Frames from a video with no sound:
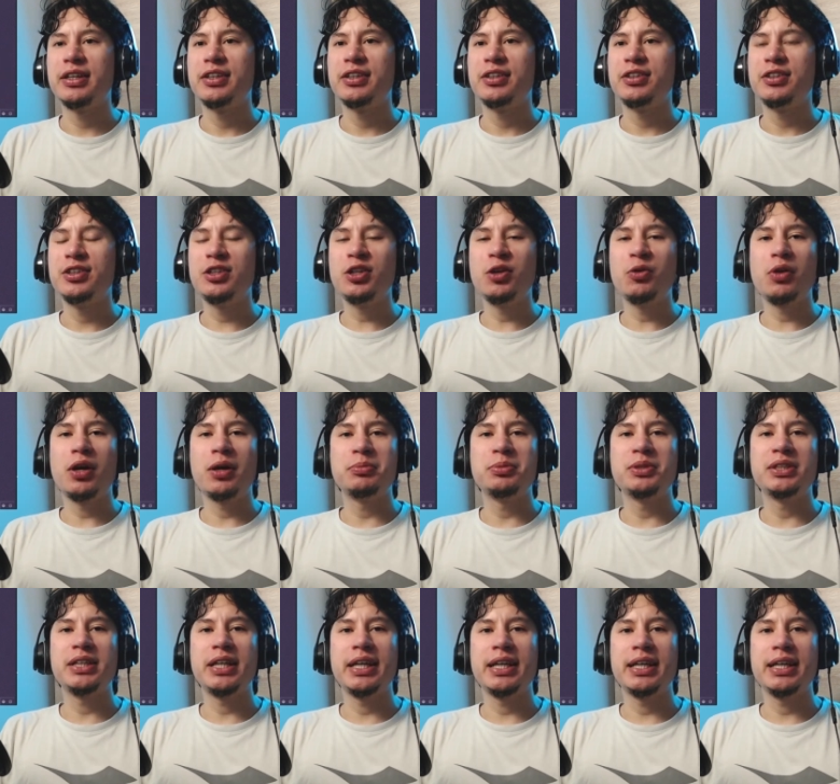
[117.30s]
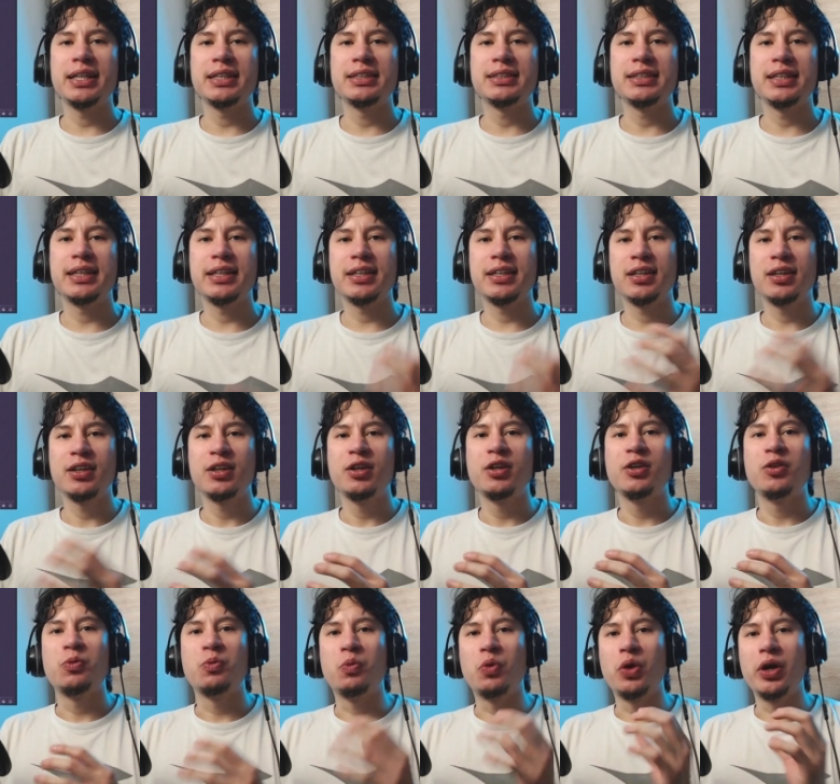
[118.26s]
you know what I'm saying? It's like
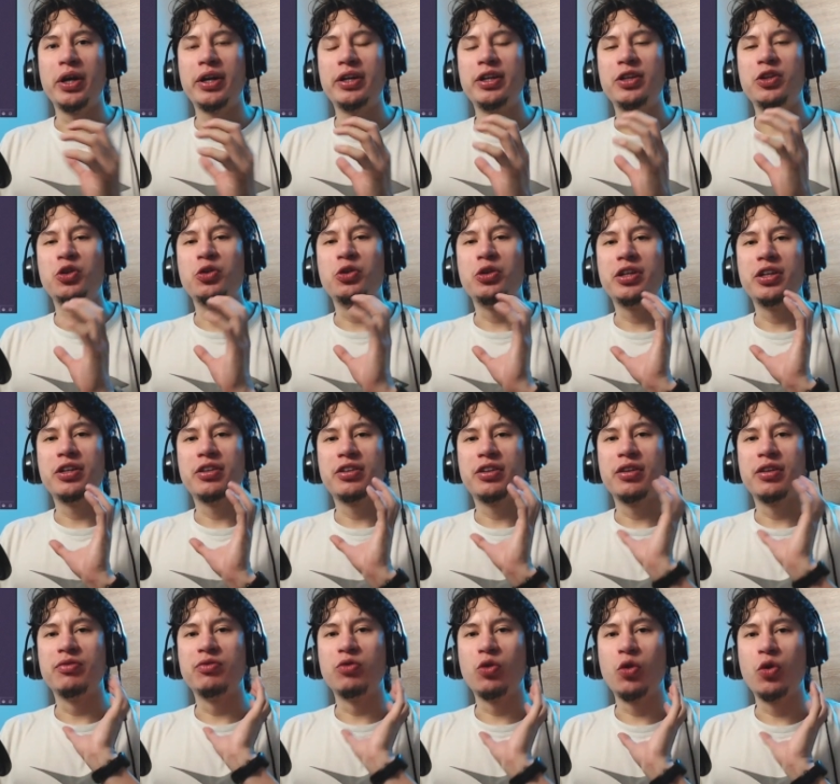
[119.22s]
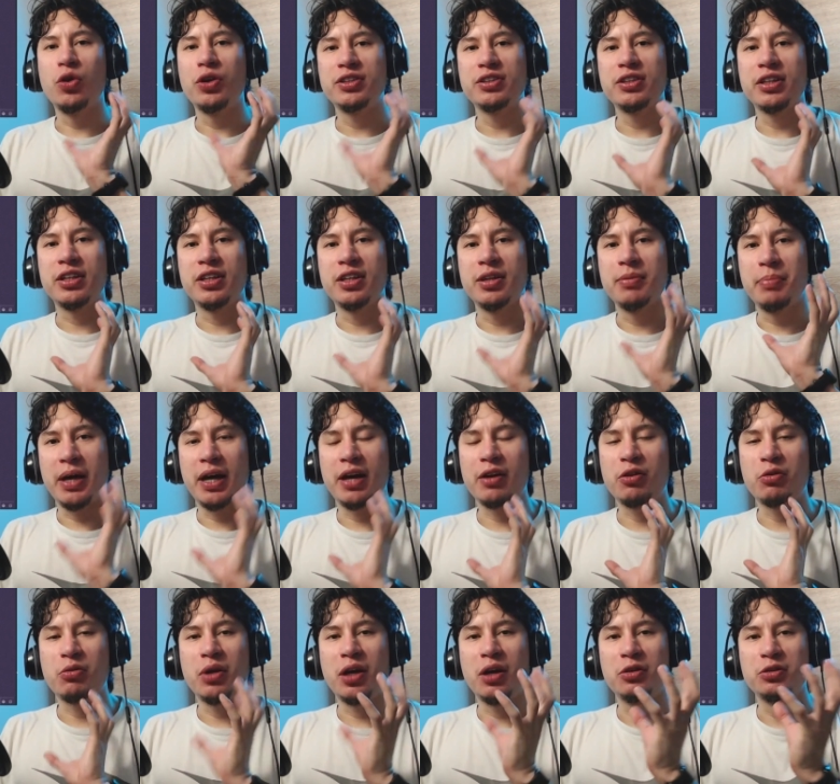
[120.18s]
when you hear the voice in the
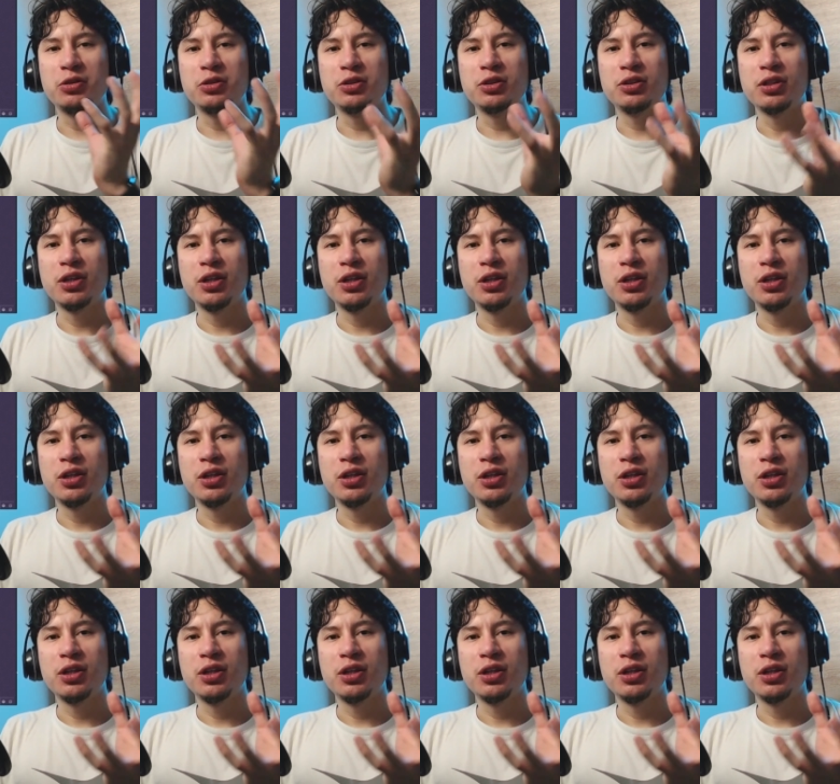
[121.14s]
background